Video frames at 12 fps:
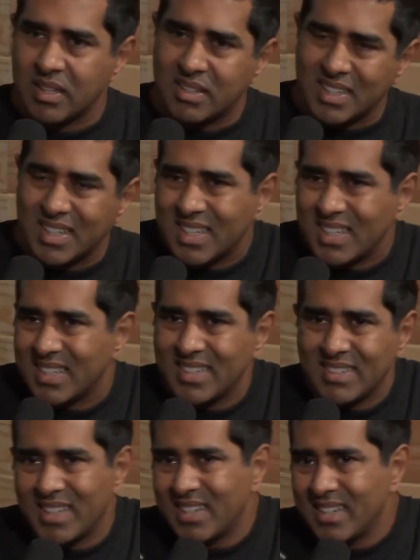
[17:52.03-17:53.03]
they're
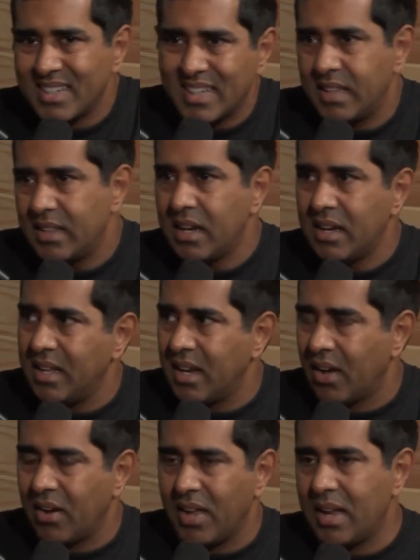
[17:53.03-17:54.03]
like, and then,
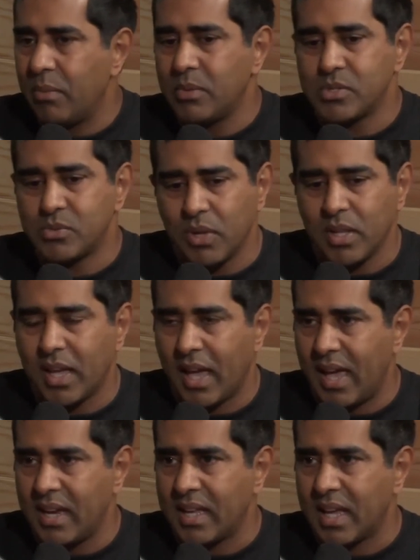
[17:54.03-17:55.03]
and it was really a
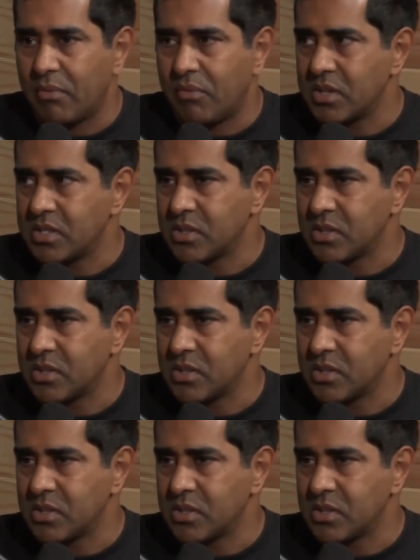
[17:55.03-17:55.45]
handicap for us.